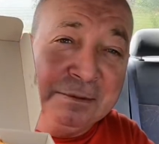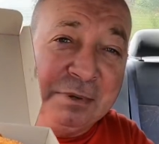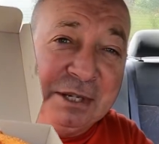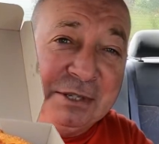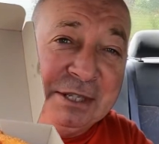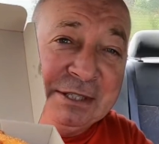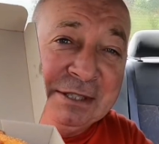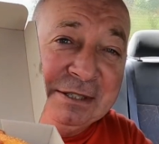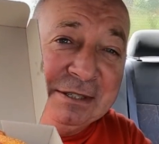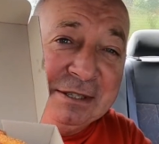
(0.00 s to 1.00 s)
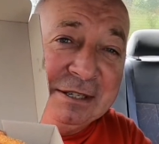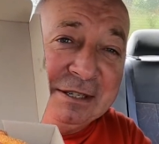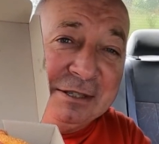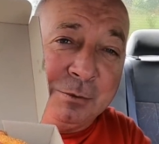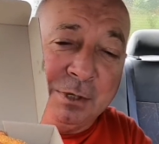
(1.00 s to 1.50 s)
Pretty decent.
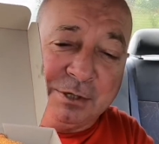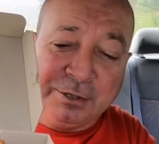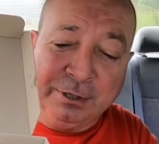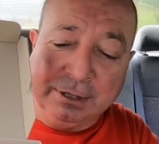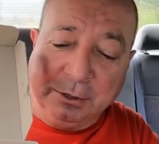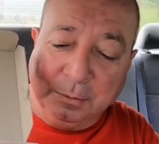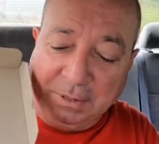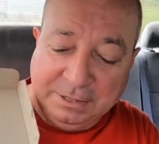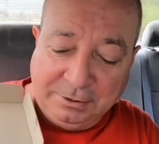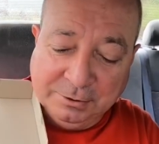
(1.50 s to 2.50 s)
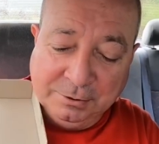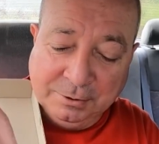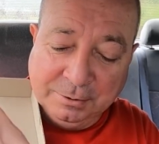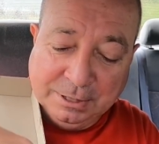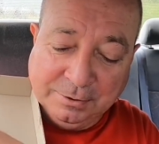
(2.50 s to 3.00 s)
It's quite a solid little pizza too,
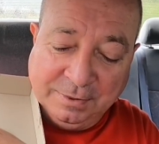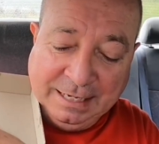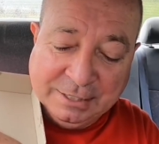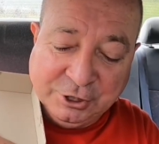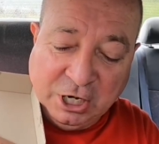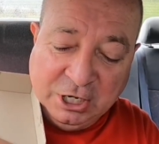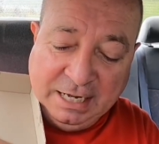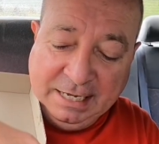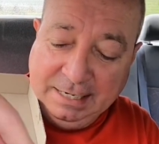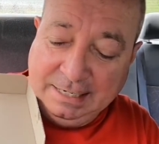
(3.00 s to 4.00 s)
quite thick and chunky.